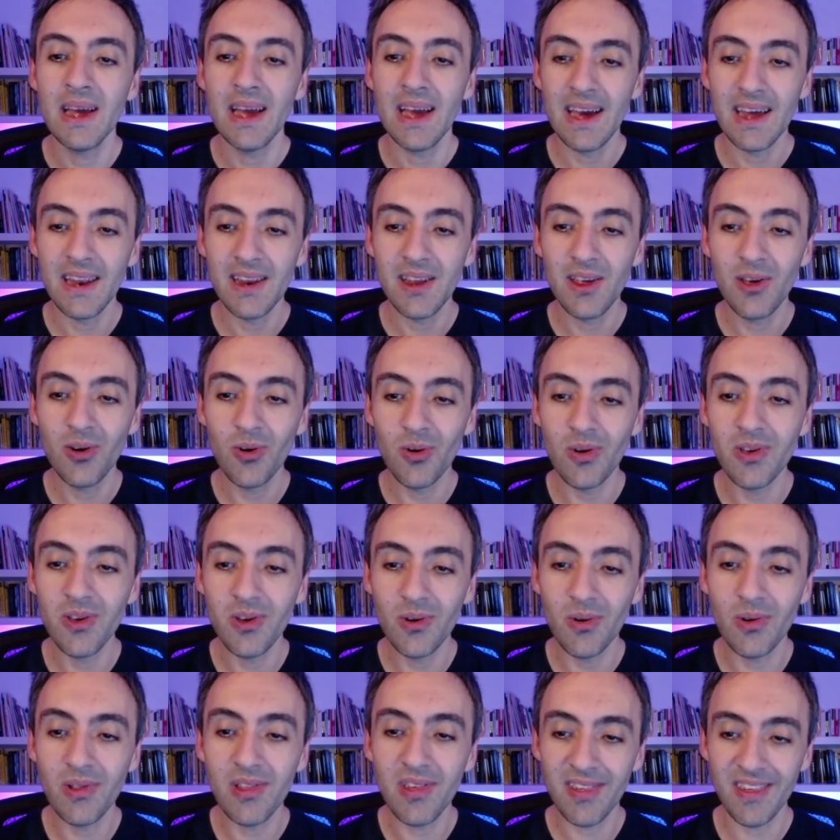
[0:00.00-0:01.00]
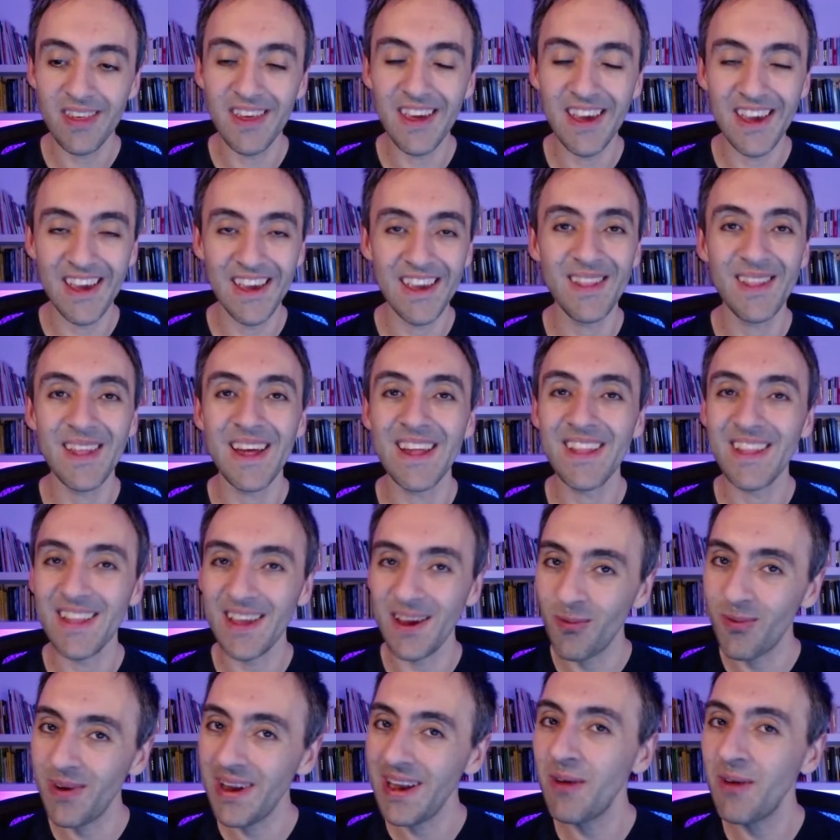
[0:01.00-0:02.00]
And you'll see that
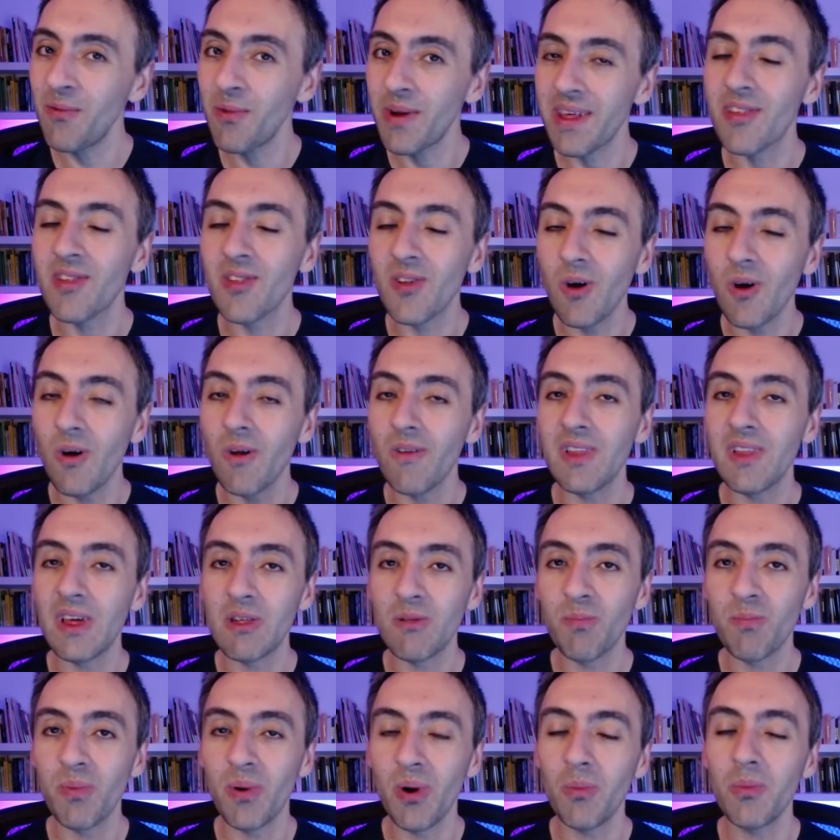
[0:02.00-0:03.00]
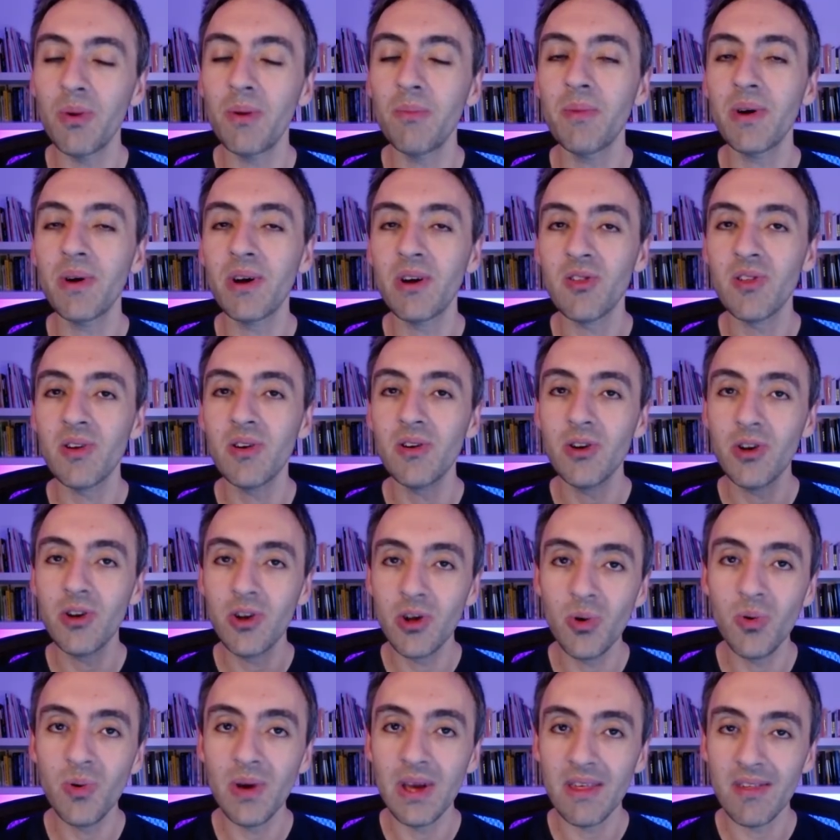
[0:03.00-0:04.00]
they really want to solve this problem because they're
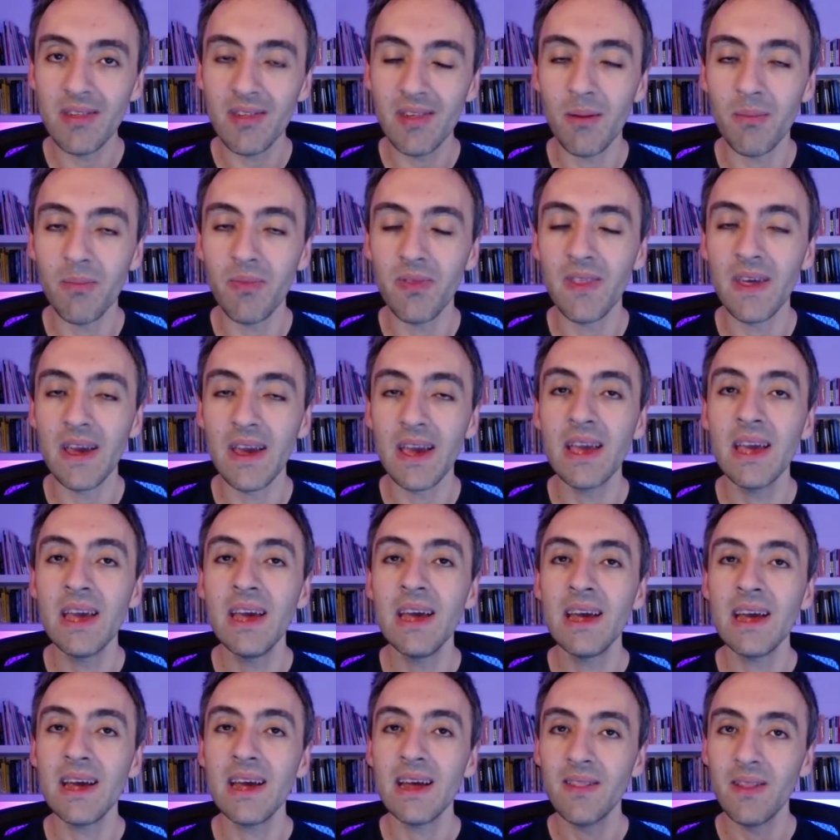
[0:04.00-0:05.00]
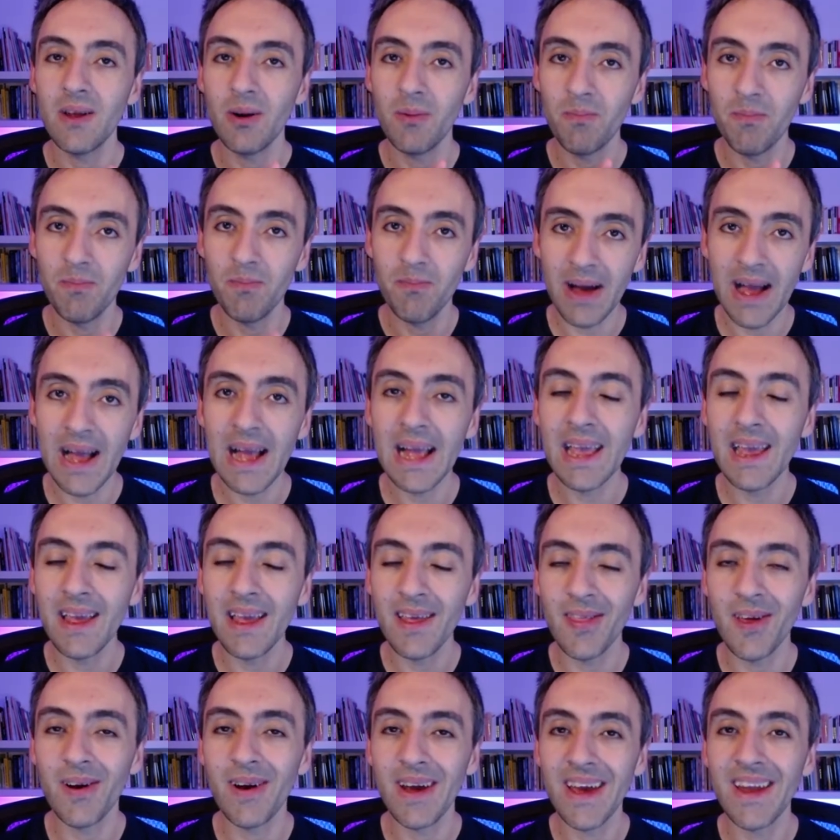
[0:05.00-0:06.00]
doing something and they're banging
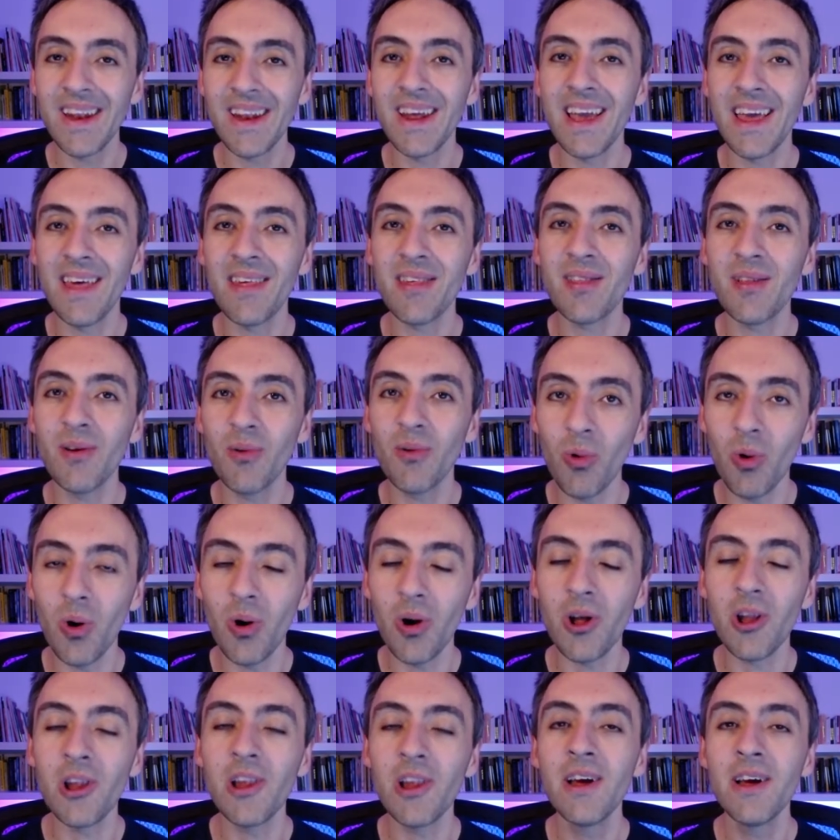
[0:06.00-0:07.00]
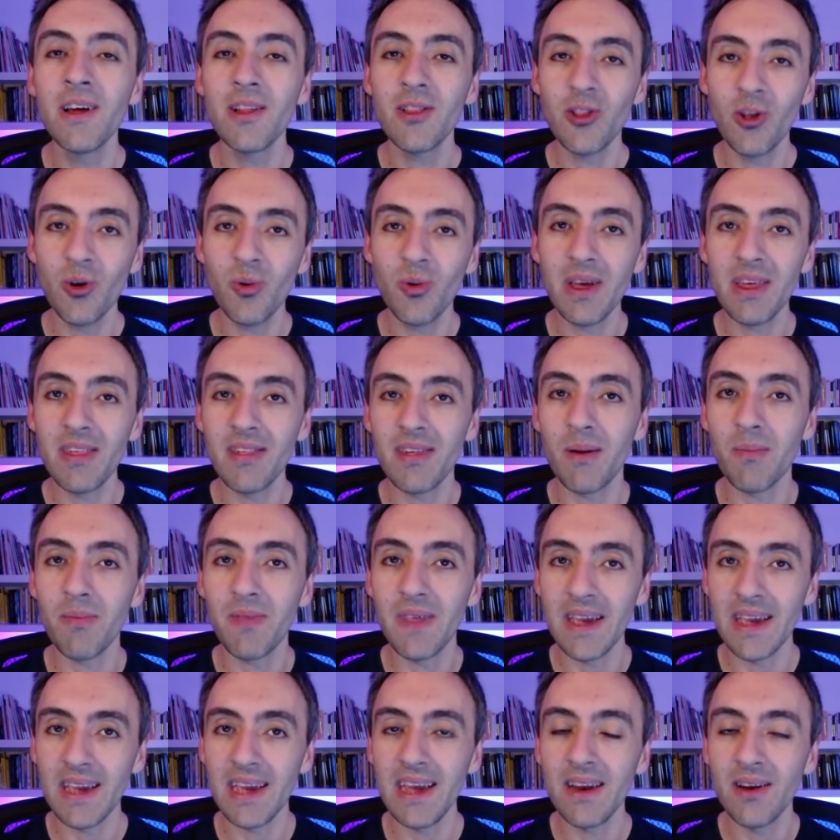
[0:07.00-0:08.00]
their head against the wall, doing
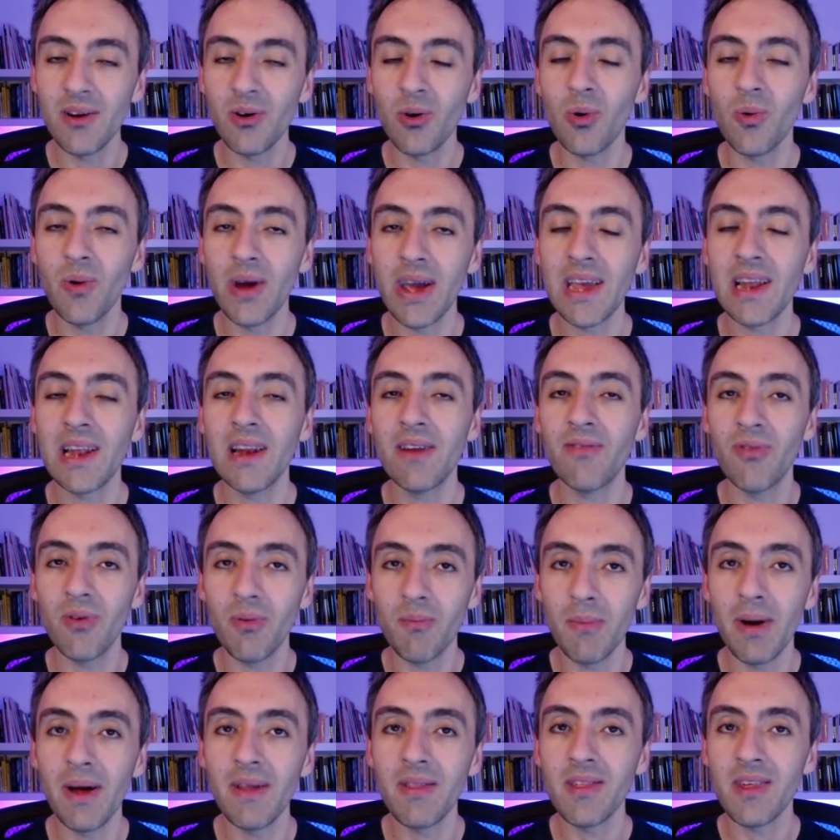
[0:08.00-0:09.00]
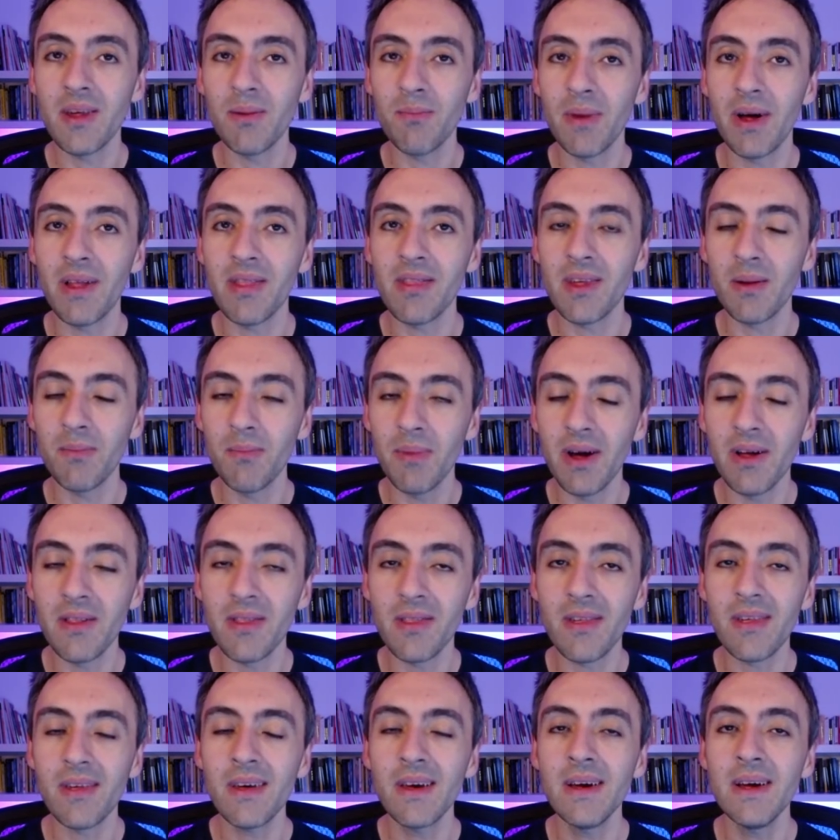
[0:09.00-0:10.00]
something incorrectly for months and months and
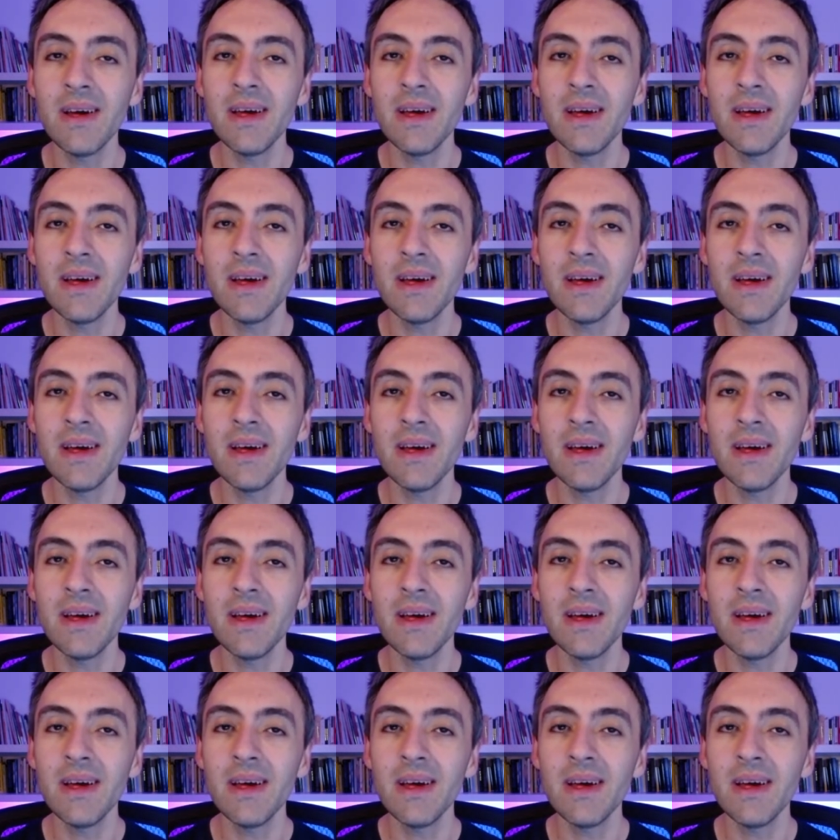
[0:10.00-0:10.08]
months.